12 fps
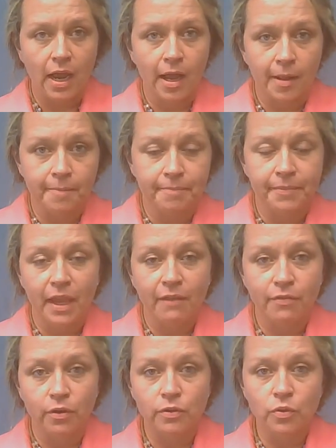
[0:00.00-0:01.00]
Um,
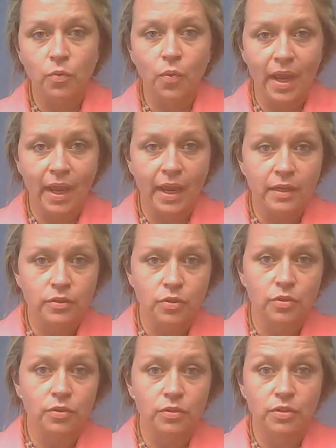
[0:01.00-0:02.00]
if there's a way
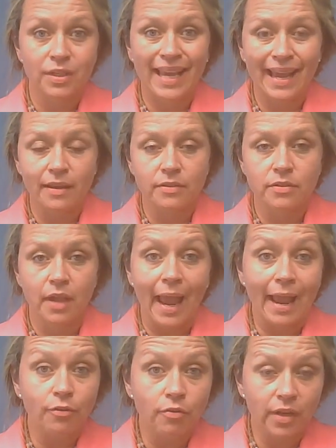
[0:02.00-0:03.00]
to to get
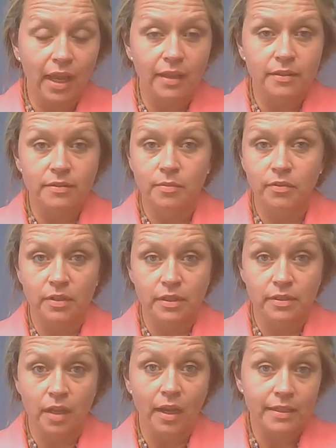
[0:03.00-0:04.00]
aggregate some of
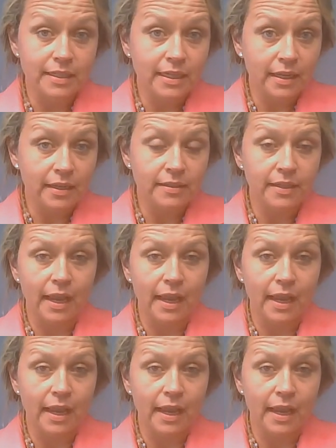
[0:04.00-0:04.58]
these ideas,